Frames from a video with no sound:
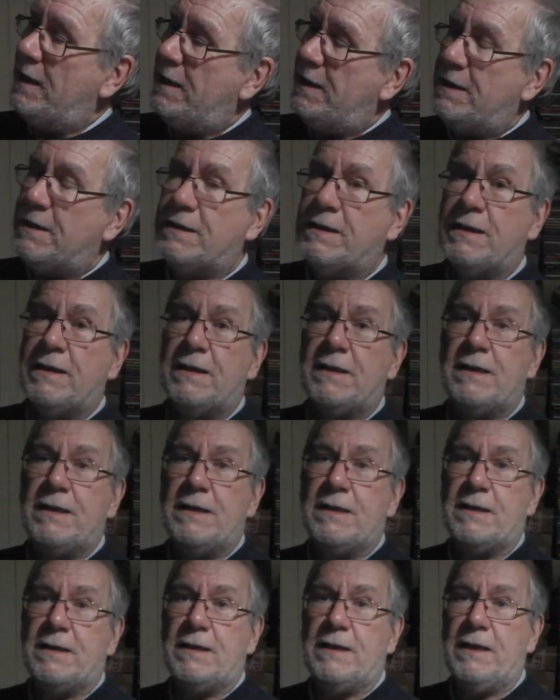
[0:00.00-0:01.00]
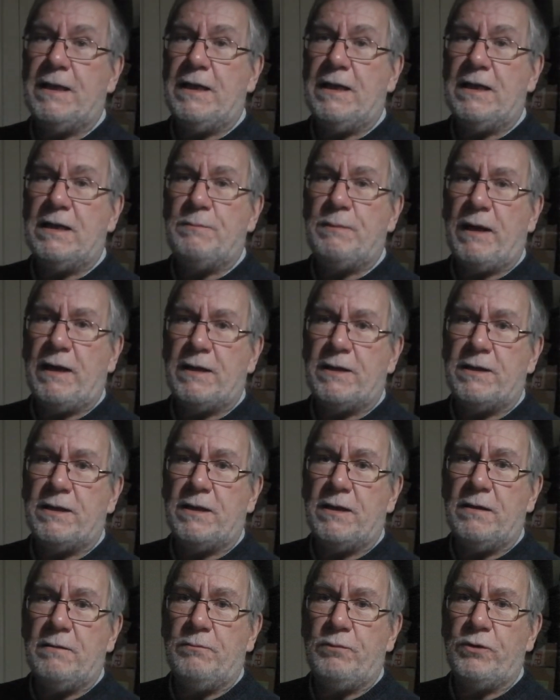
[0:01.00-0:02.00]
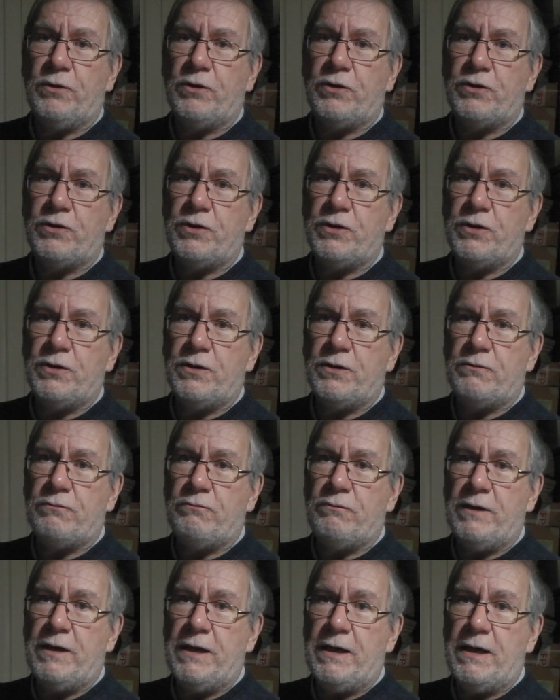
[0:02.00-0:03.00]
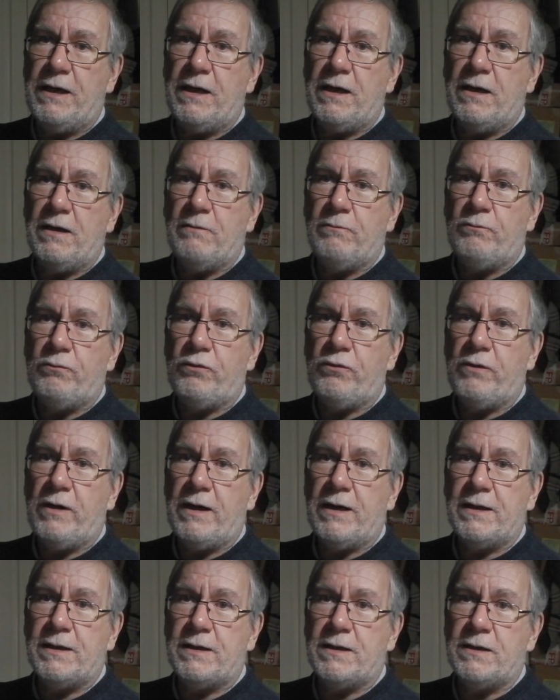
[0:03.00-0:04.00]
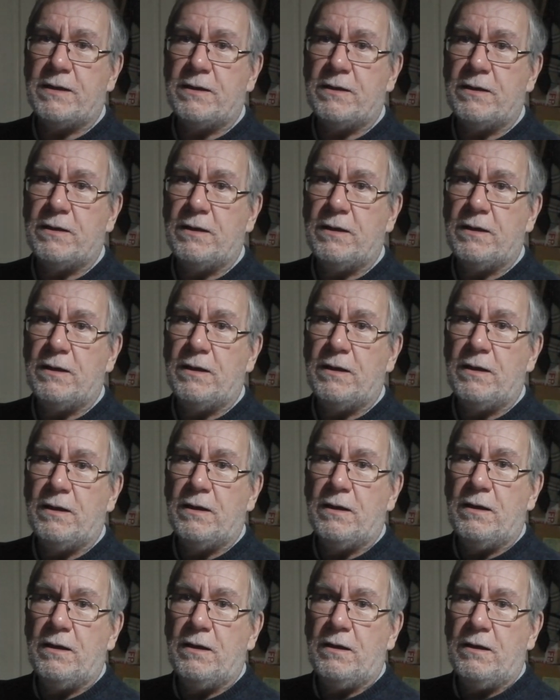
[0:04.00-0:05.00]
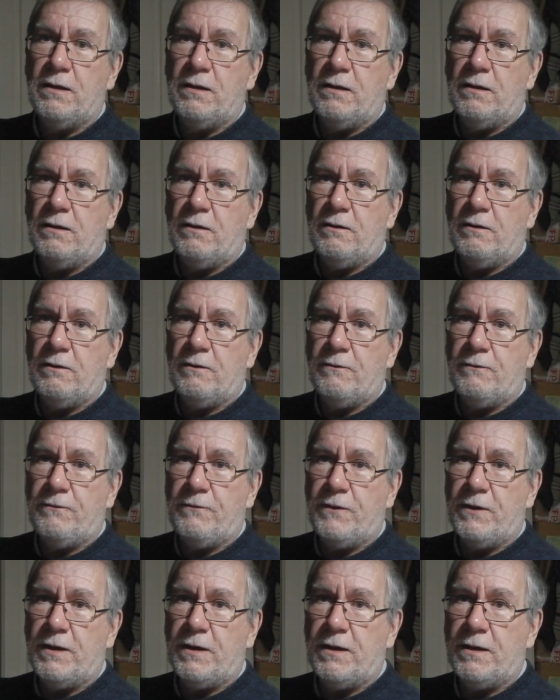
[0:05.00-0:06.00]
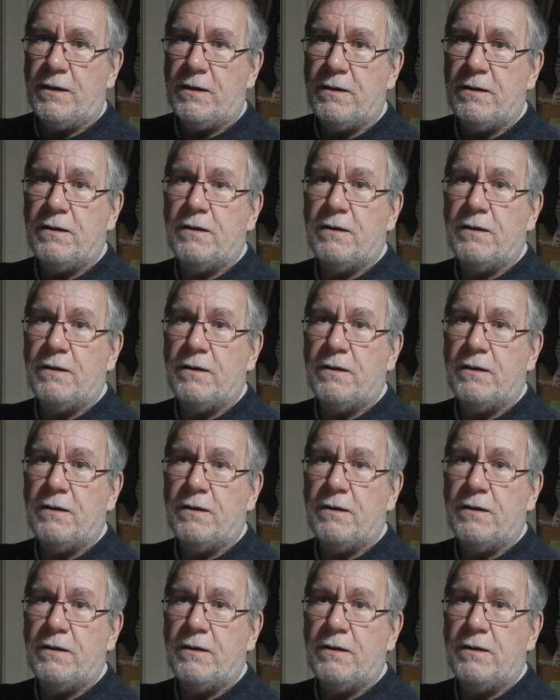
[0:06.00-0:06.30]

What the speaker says: So this is the Spectre Productions repress of the